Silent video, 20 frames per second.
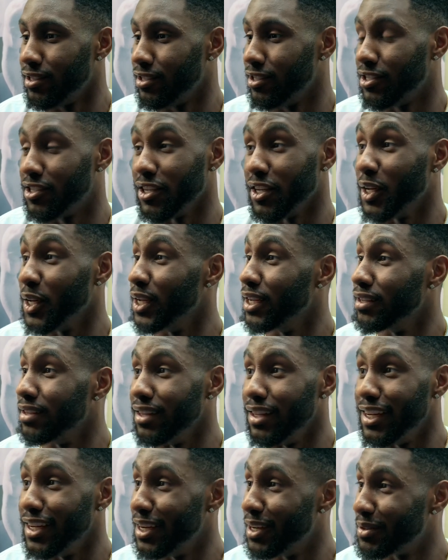Just
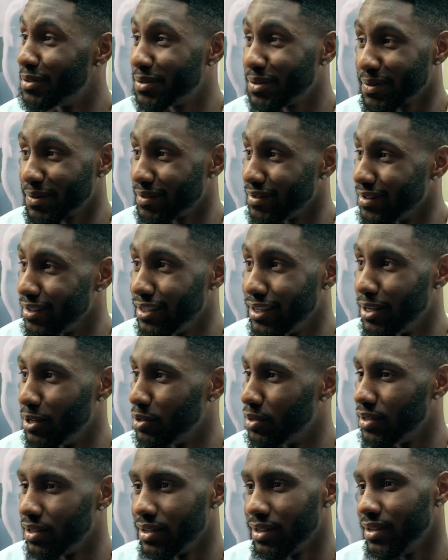eat, lift,
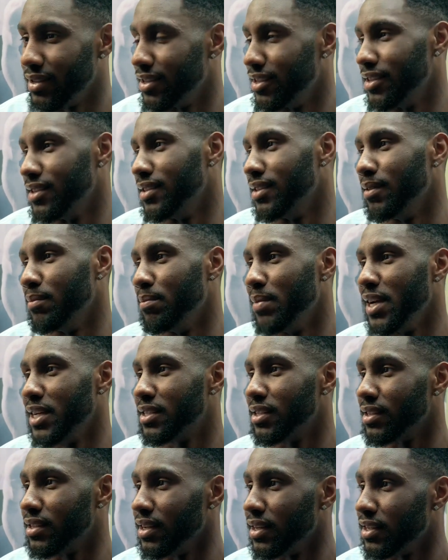the
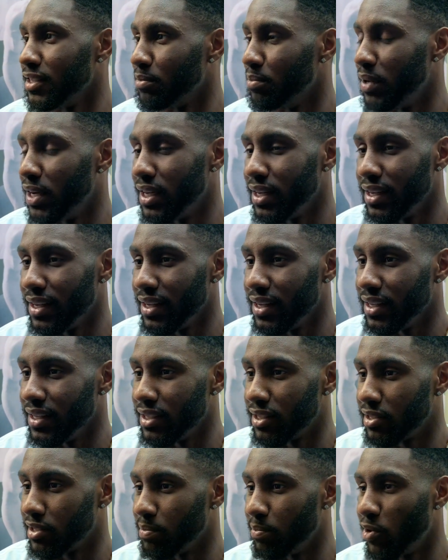basic things, but
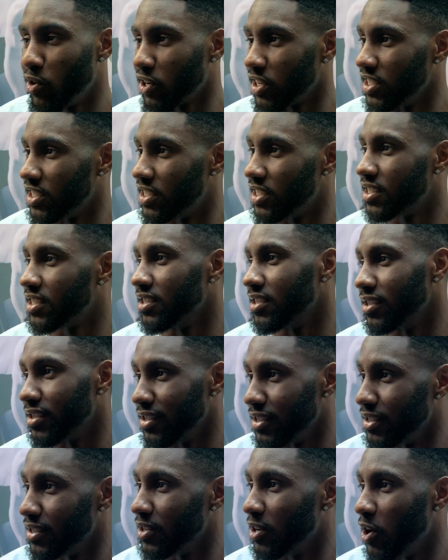it's more
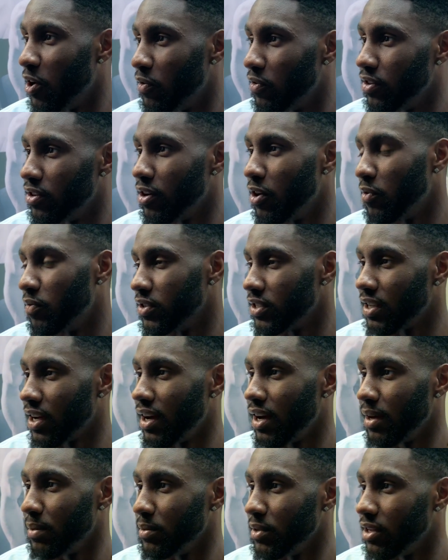consistency over
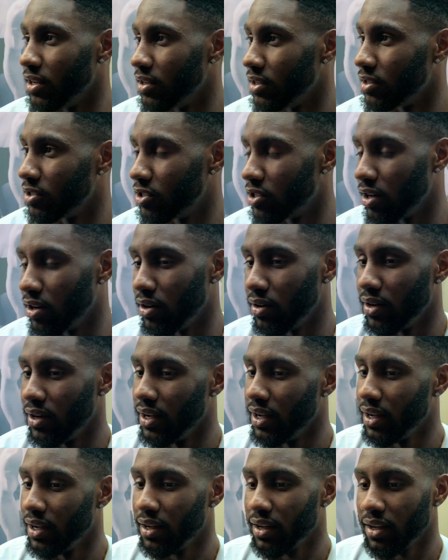time, So,
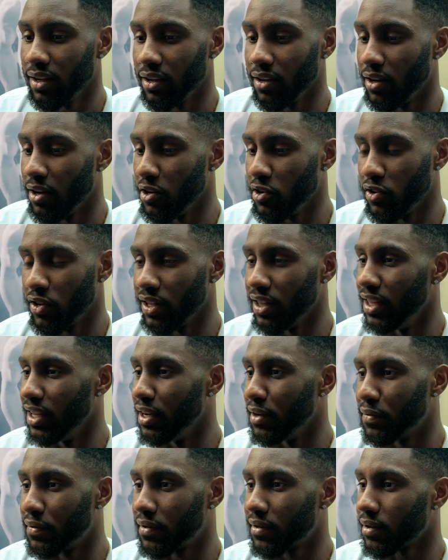you can
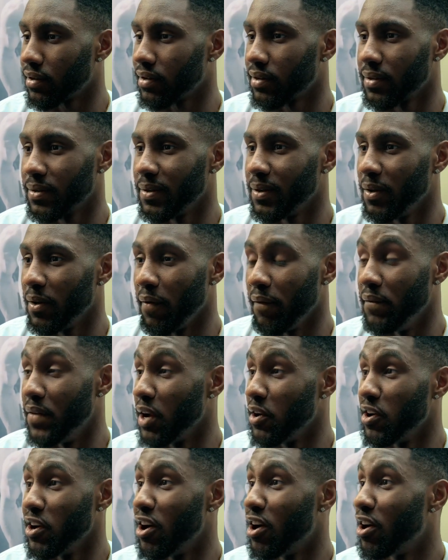lift
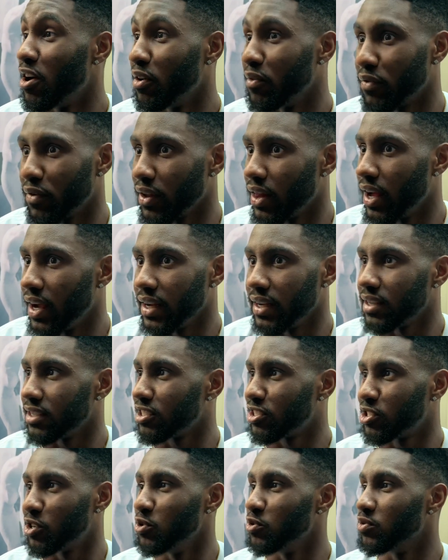very hard for like
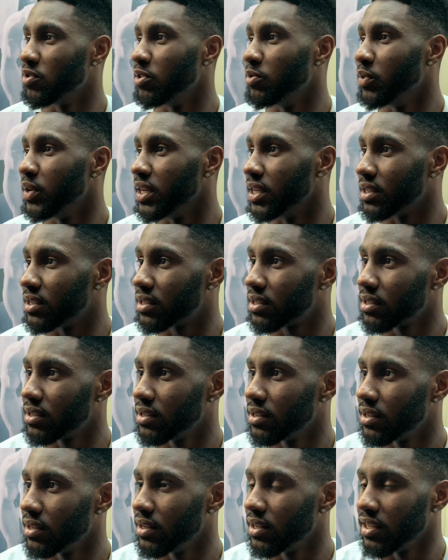2-3 weeks,
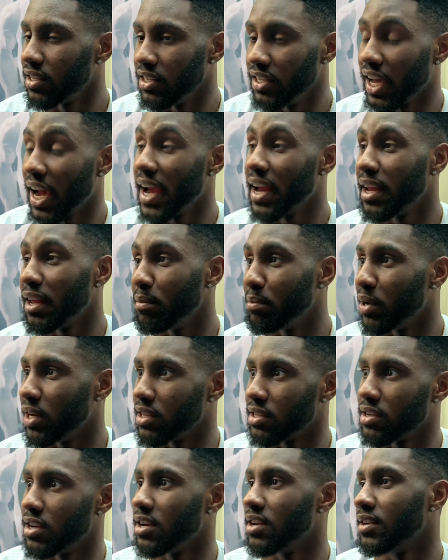gain it, but
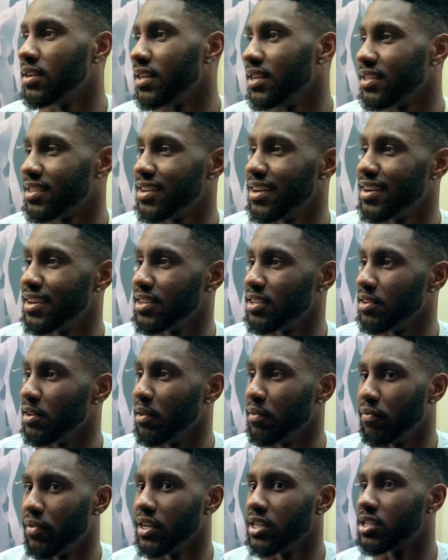it's gonna
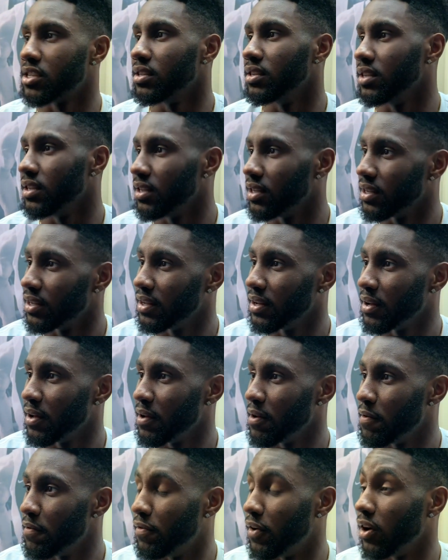eventually
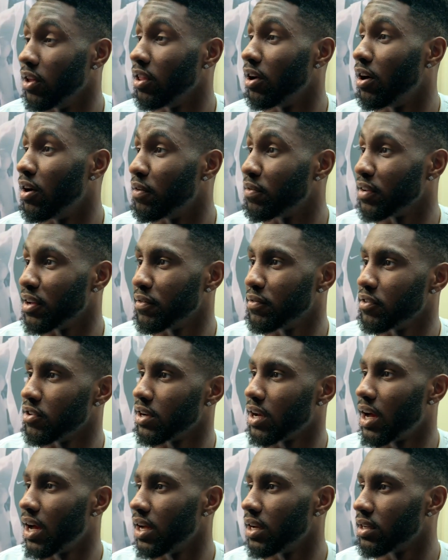fall off if you're
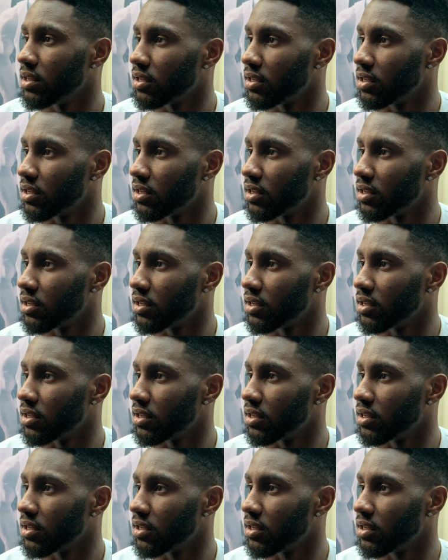not